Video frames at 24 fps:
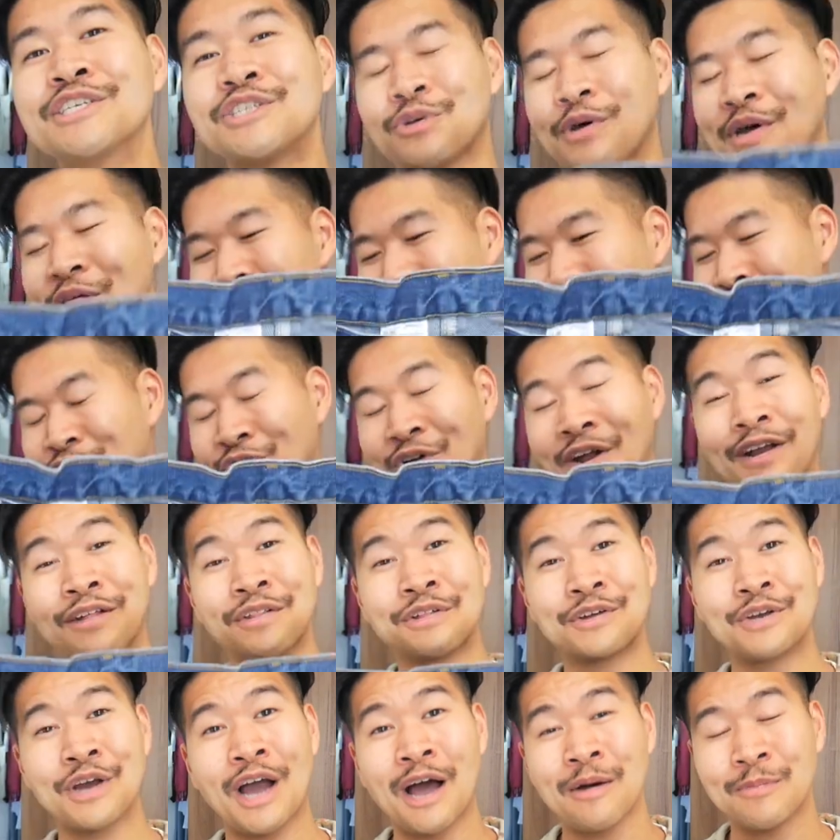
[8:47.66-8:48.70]
So at the front of
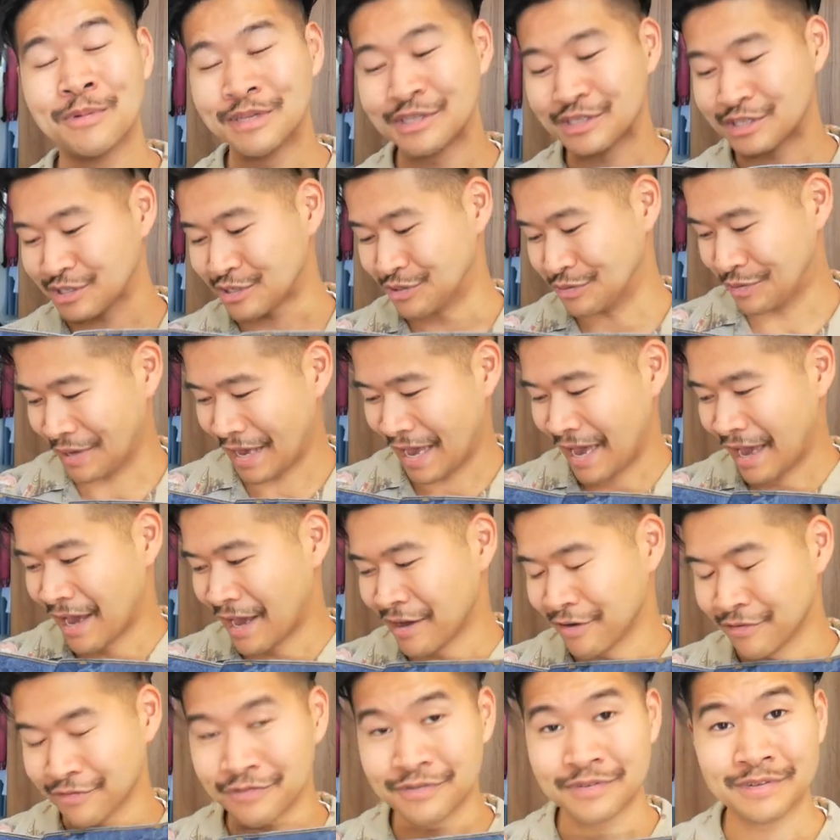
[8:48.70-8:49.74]
the garments you
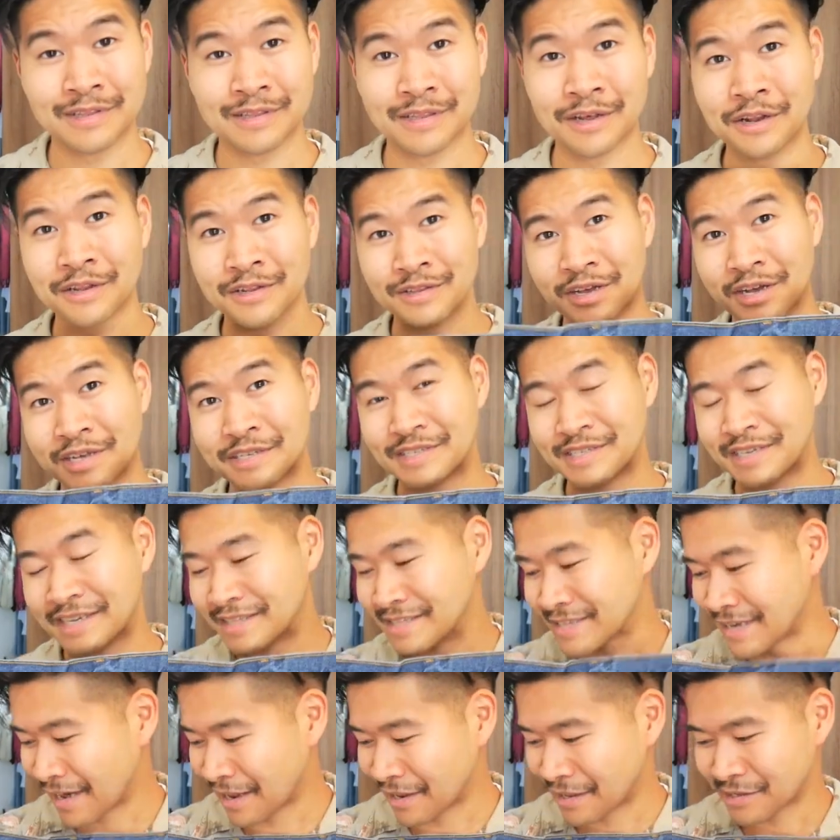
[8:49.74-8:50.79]
have a lot of nice
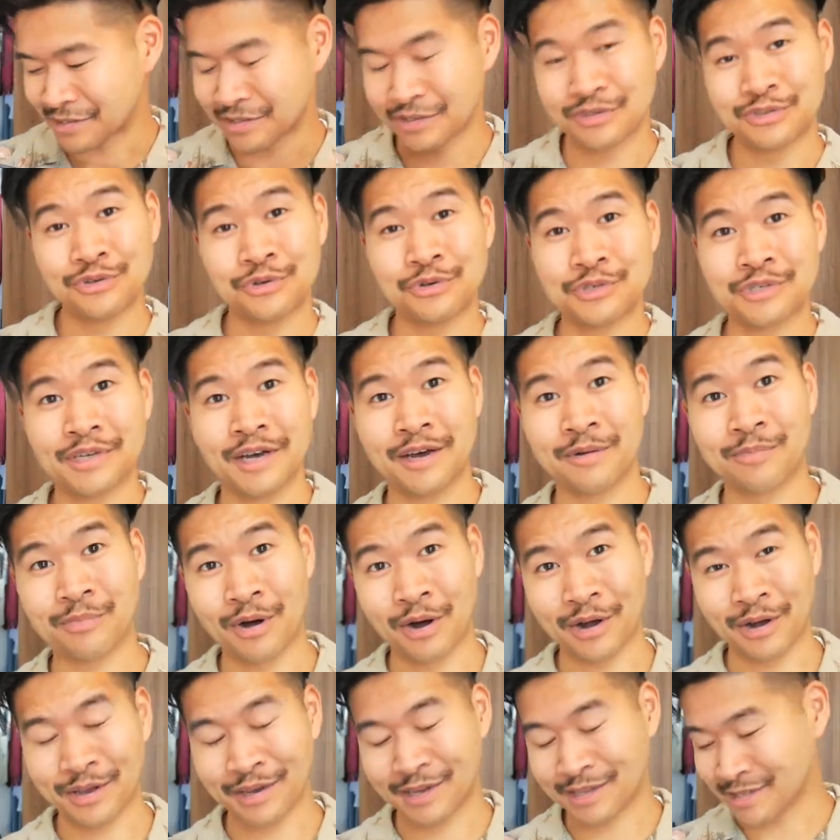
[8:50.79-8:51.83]
detailing, so two side
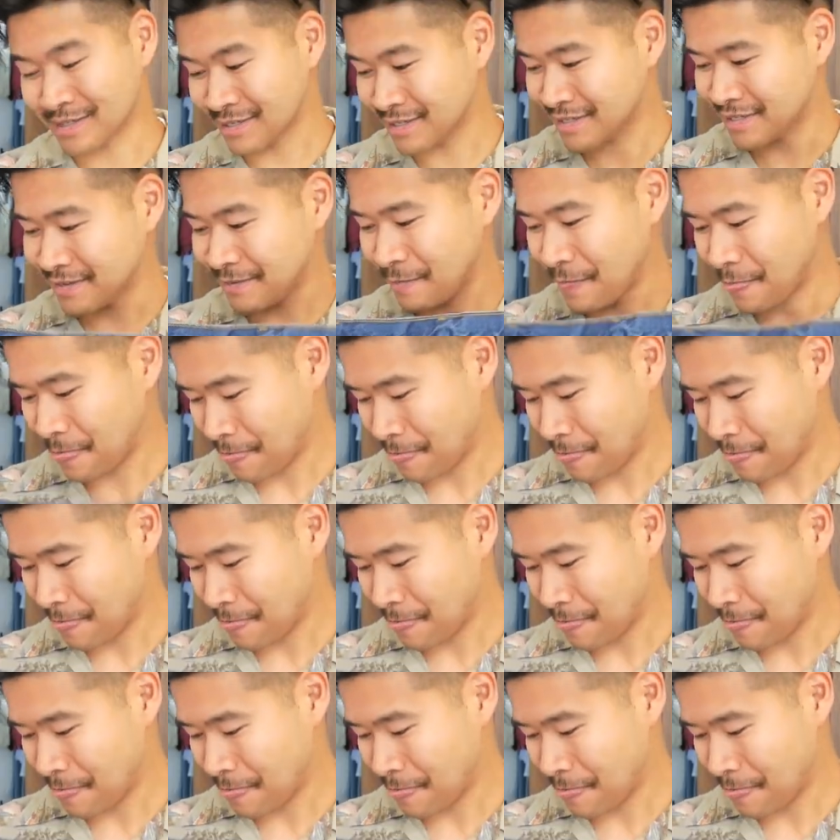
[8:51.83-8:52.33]
pockets